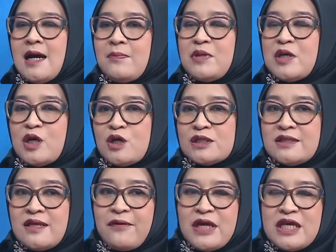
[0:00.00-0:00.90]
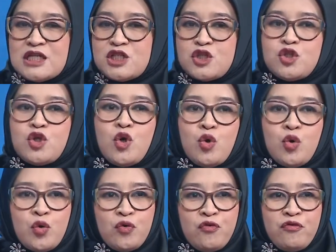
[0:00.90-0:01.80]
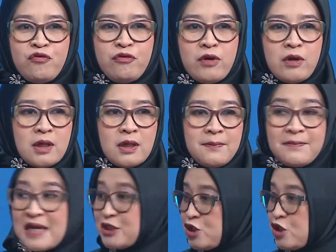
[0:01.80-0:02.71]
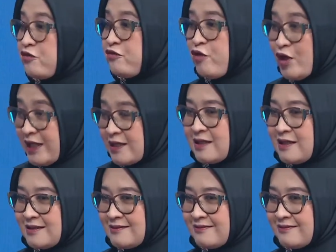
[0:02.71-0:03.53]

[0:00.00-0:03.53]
because there is no mature follicle,